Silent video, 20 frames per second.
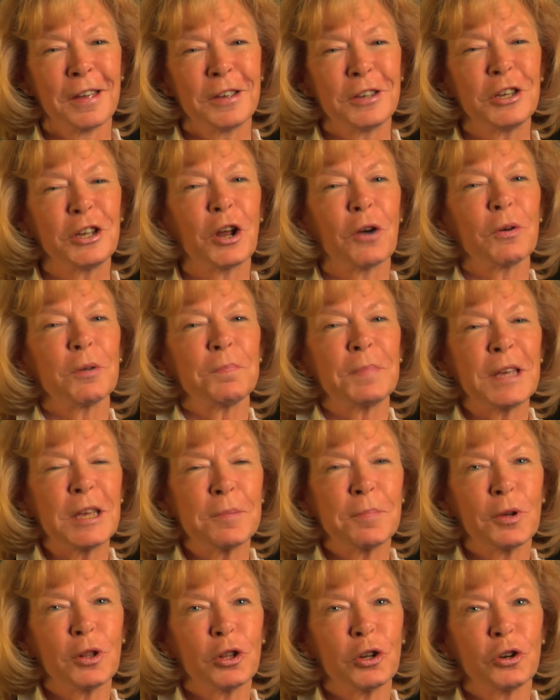You know, and
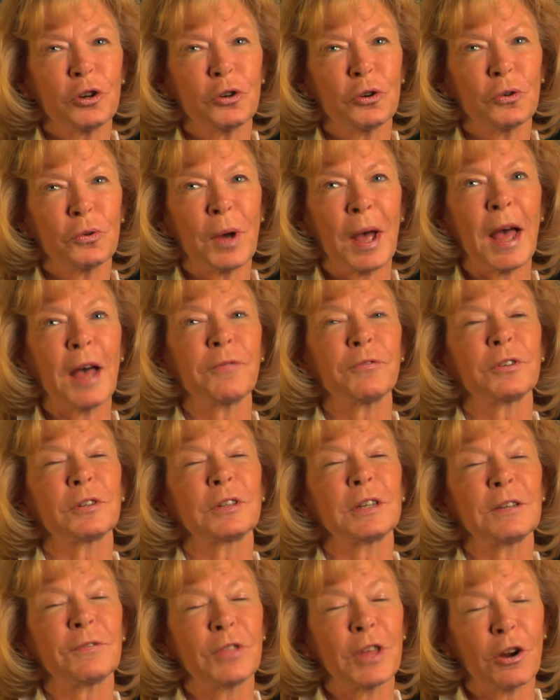people who have to
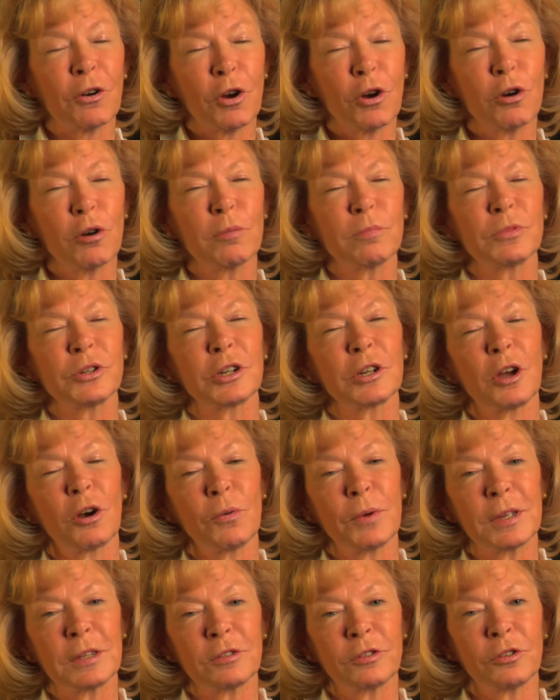leave their home to
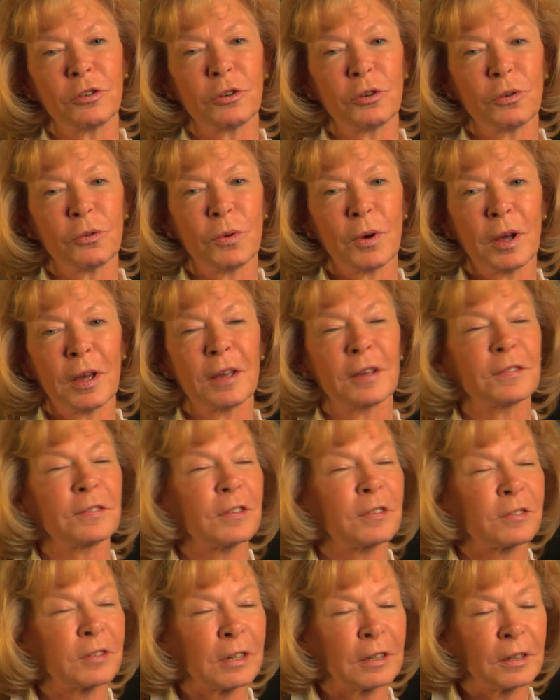go into
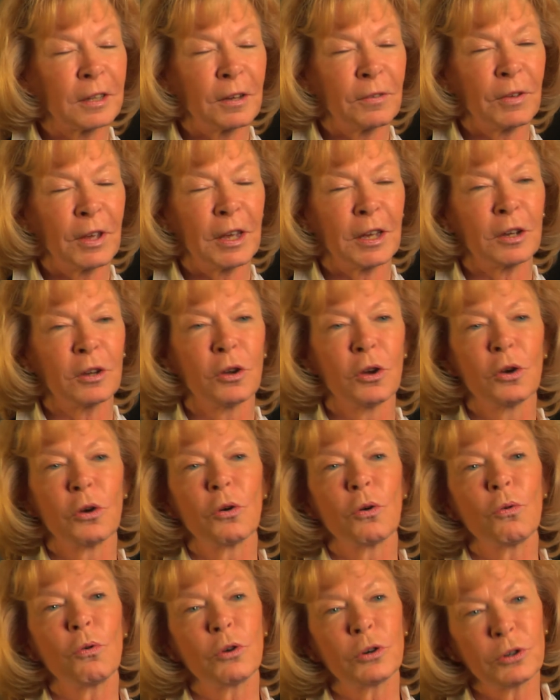assisted living
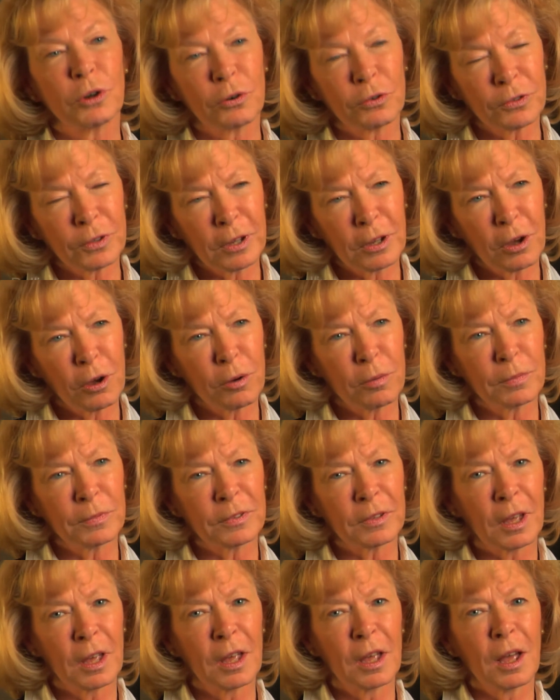or nursing
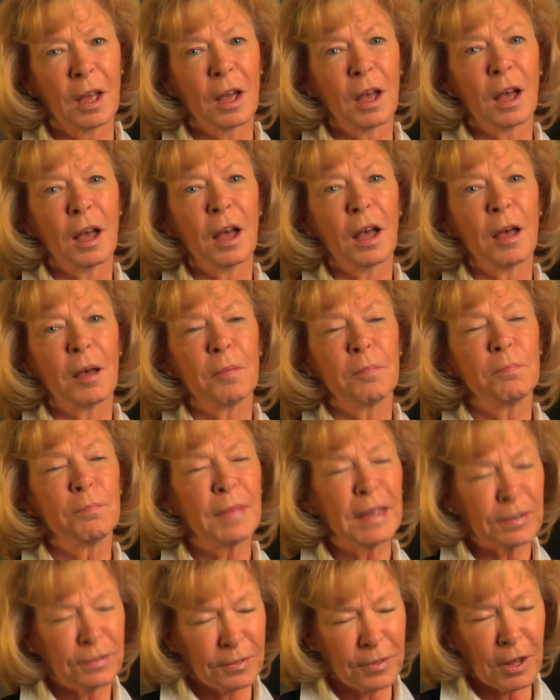homes
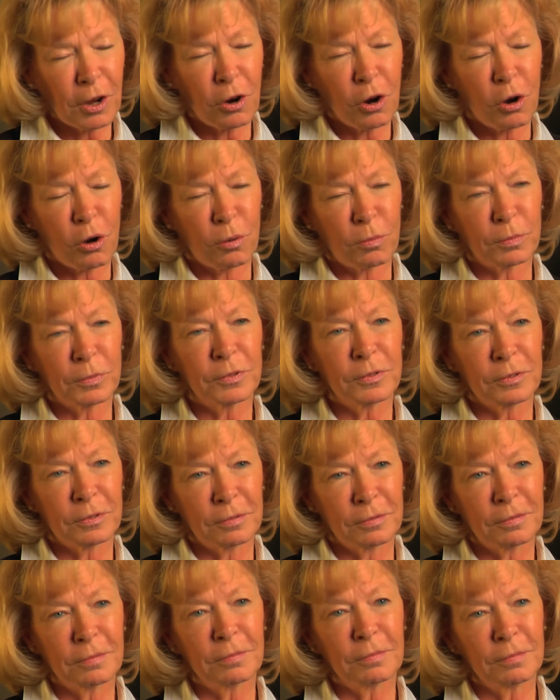miss their homes.
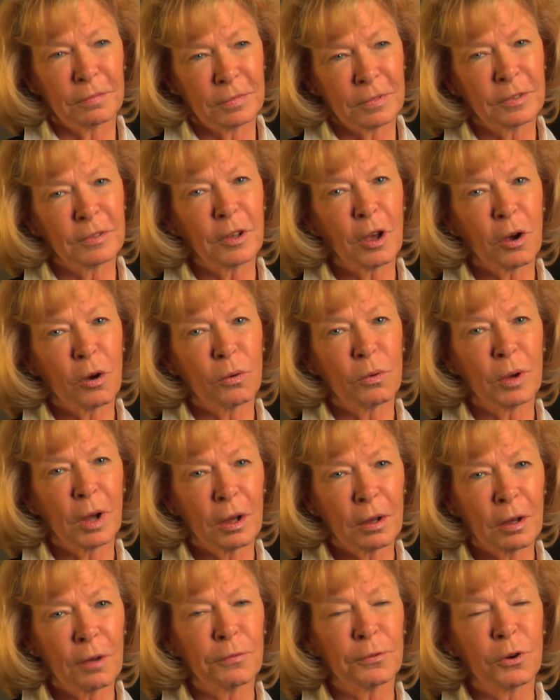So,
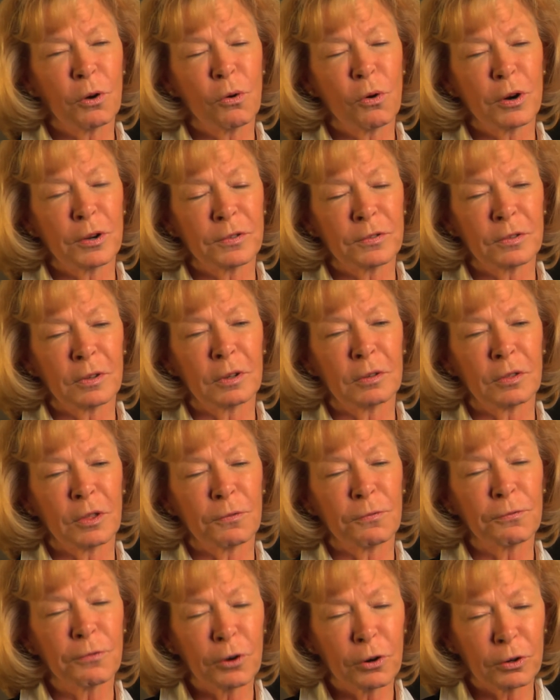of course, the
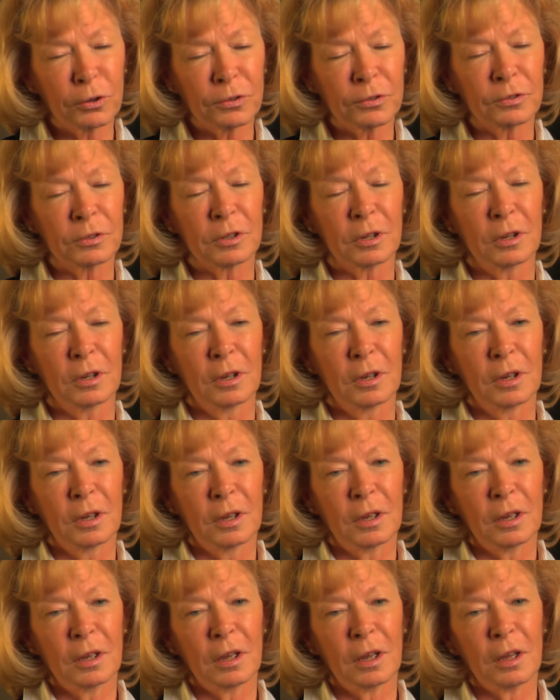first
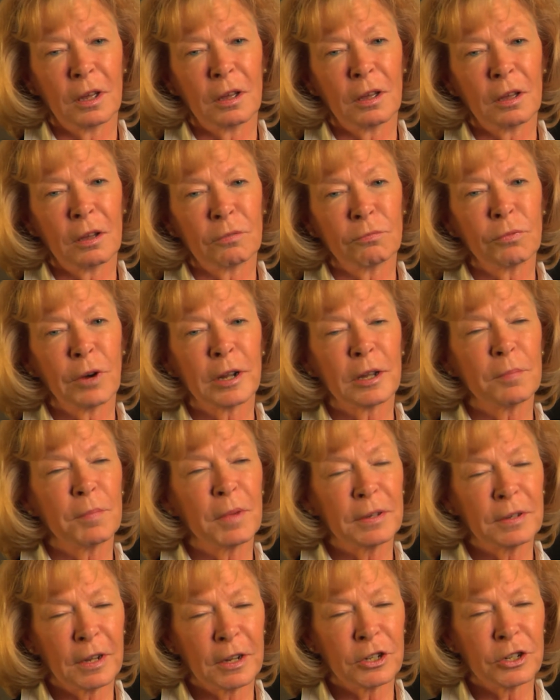
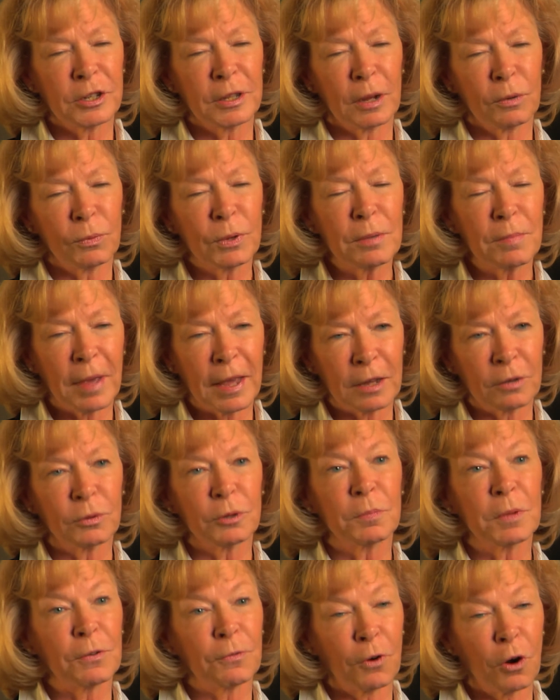recommendation that we make
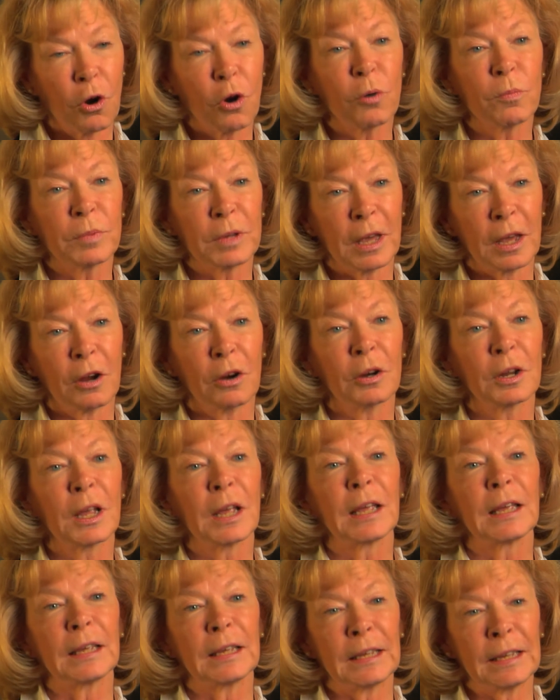would be for home care,
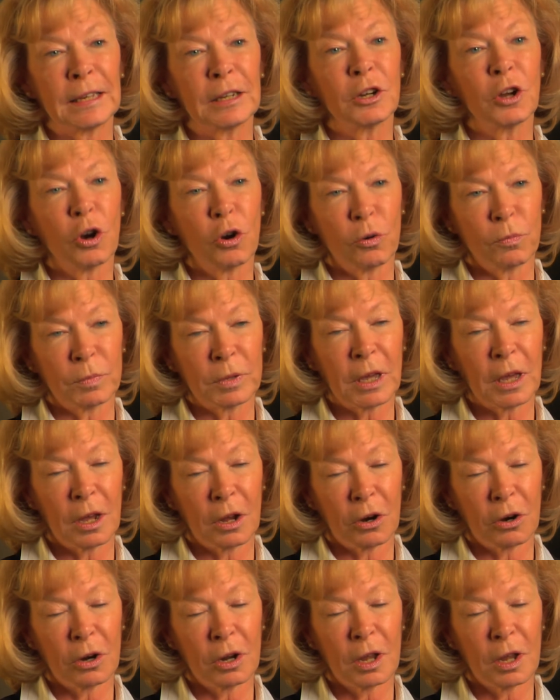in-home care.